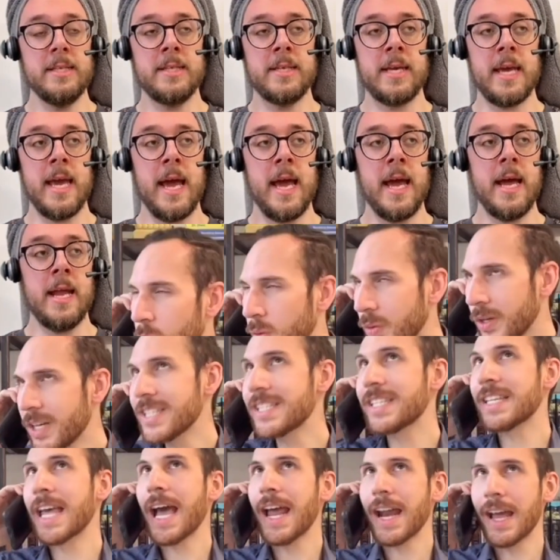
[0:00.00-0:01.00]
kid? What does
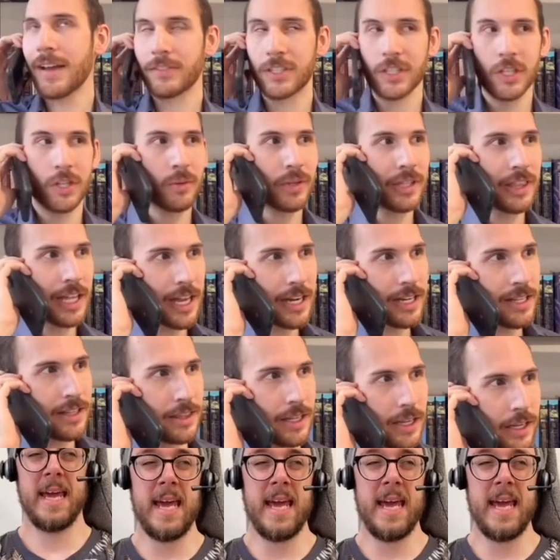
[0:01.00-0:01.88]
that have to do with anything?